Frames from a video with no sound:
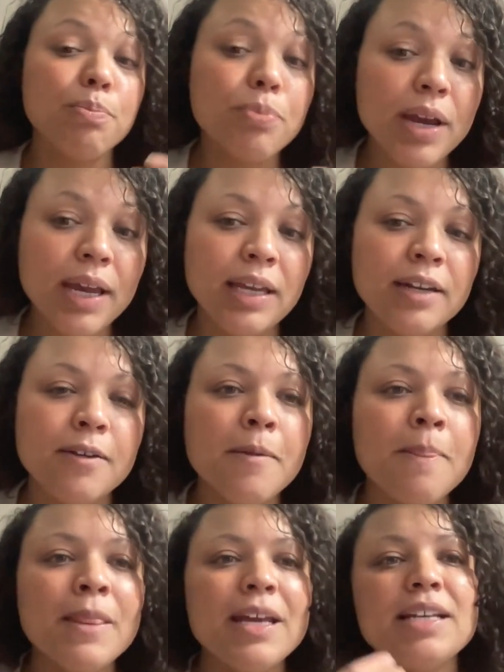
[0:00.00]
your brain
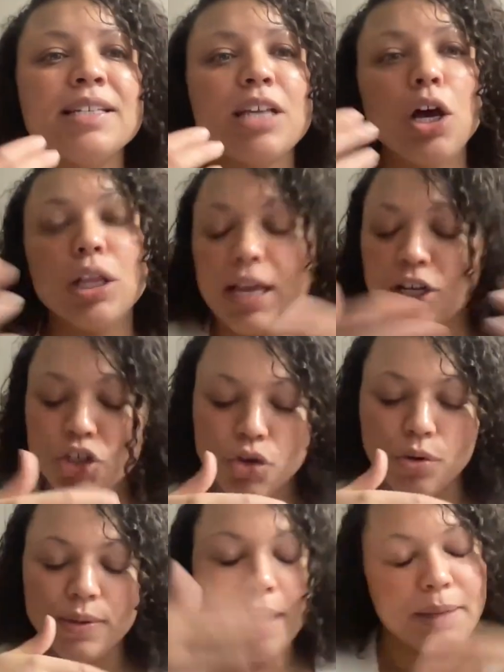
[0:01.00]
is
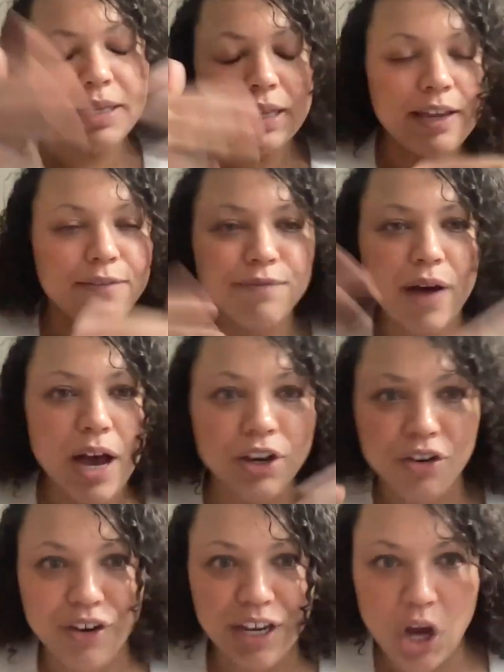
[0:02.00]
electrochemically
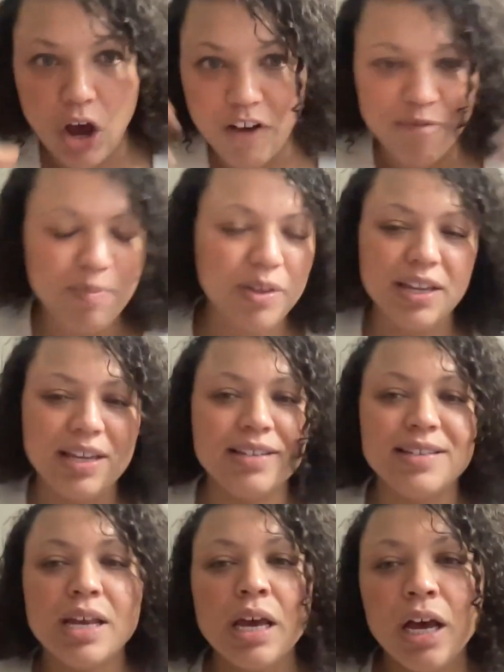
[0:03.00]
firing off
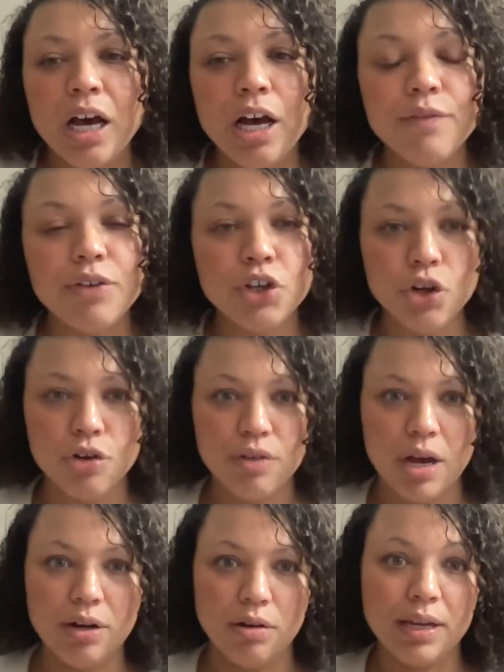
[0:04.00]
billions of
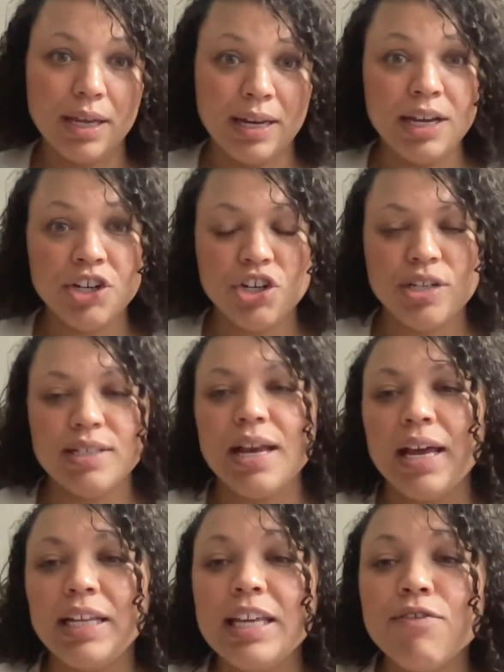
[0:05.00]
neuronal connections at
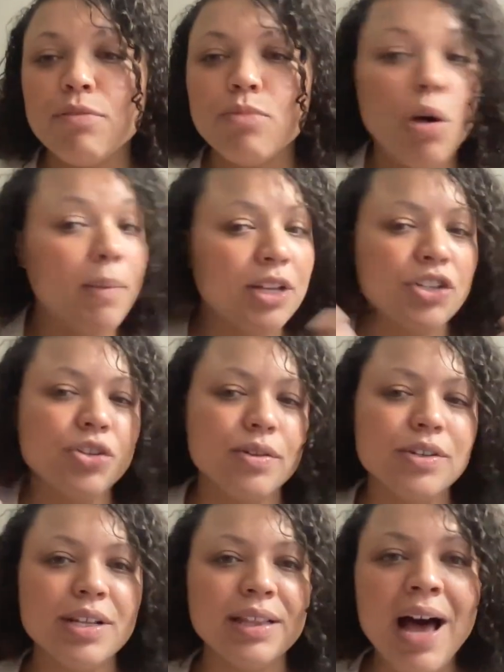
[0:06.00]
any given moment. So
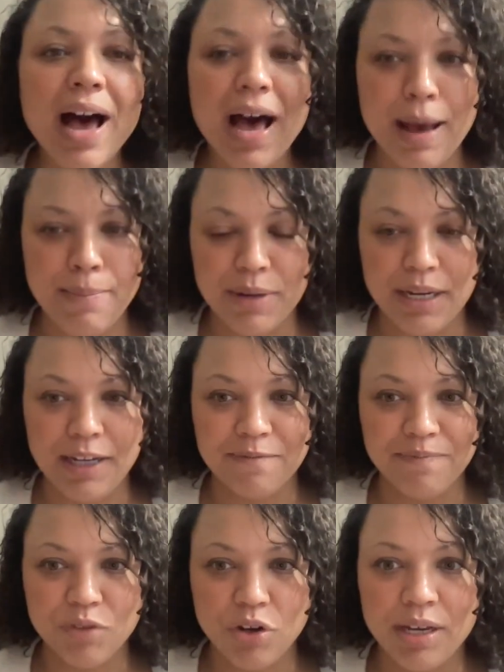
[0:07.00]
there's a lot
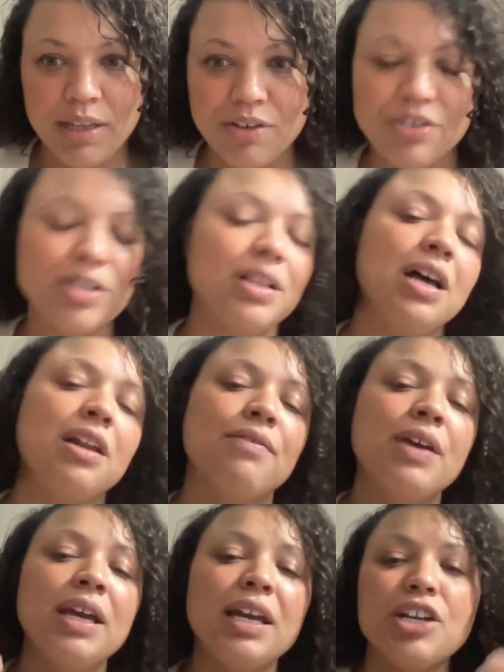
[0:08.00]
happening, all right? There's a lot of
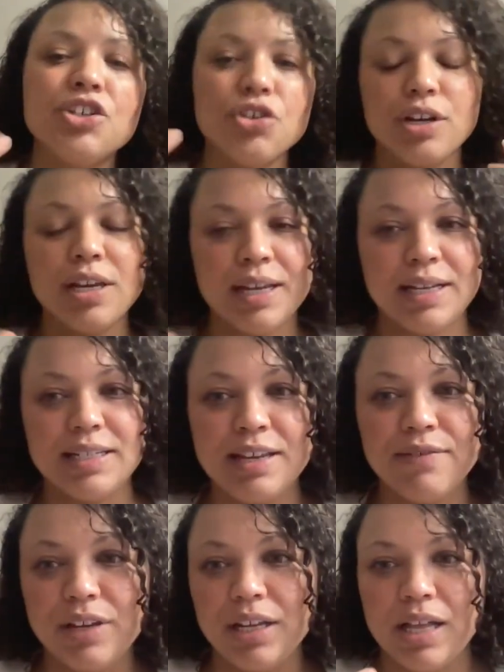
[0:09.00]

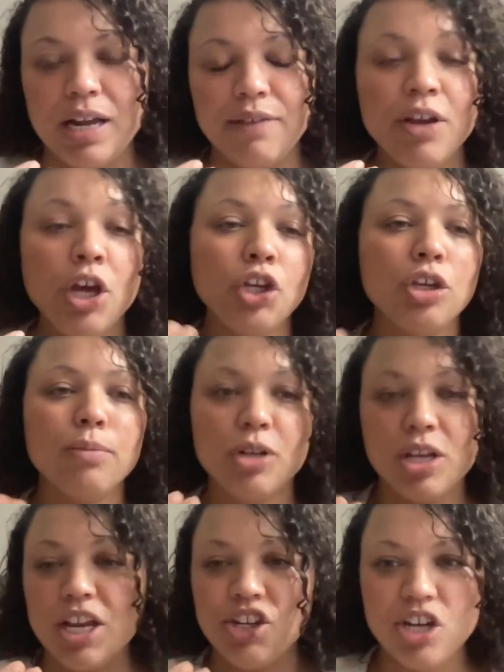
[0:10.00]
interconnectivity, a lot of
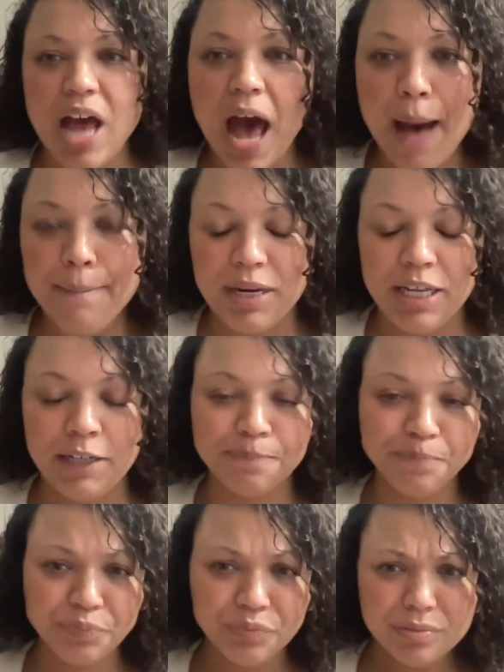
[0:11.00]
communication
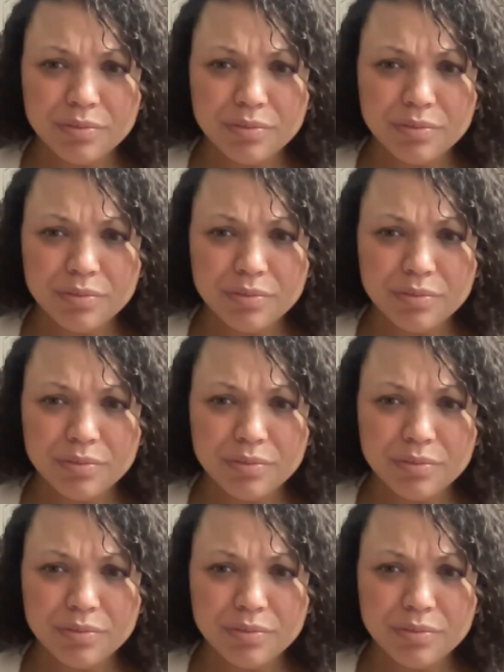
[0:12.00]
happening